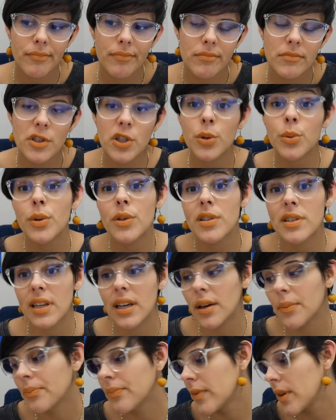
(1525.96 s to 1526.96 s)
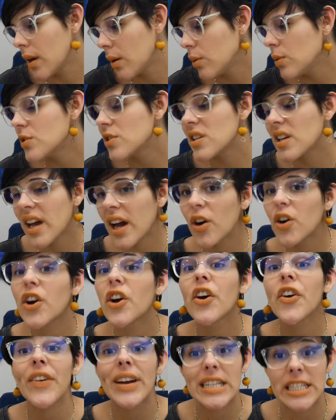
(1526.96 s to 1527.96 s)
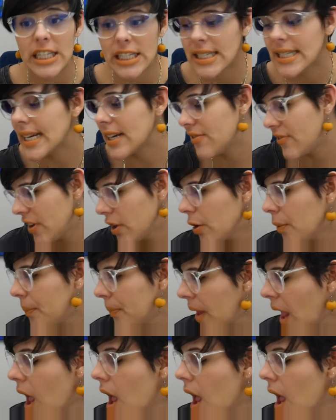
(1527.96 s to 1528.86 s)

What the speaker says: So we'll see. We'll see how courageous I feel.